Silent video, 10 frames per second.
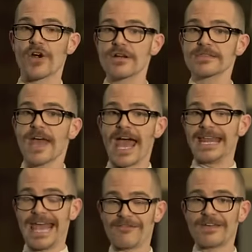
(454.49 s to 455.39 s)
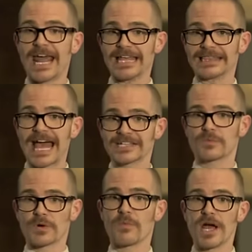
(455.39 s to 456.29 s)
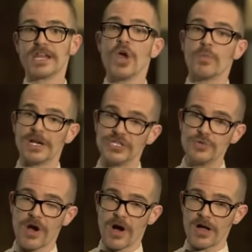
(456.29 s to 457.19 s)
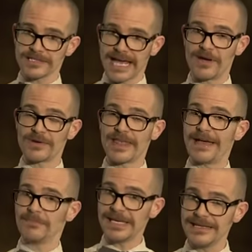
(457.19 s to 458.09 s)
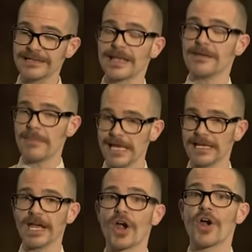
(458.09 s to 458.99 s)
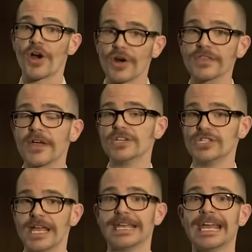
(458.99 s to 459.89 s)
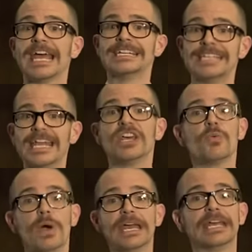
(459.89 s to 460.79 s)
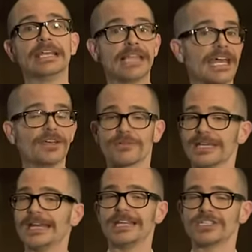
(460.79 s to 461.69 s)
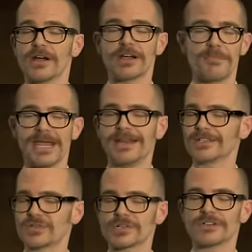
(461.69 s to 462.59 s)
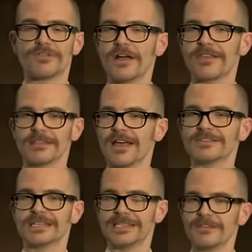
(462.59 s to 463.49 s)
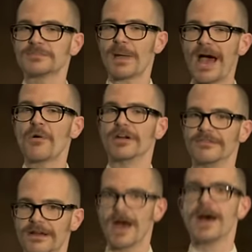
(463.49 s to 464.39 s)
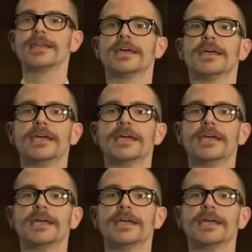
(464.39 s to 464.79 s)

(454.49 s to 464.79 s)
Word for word: earth and heaven at last were one, when you call down that peace making, earth shaking, dead waking, light creating, dark abating, source of all that loves and lives, power of God,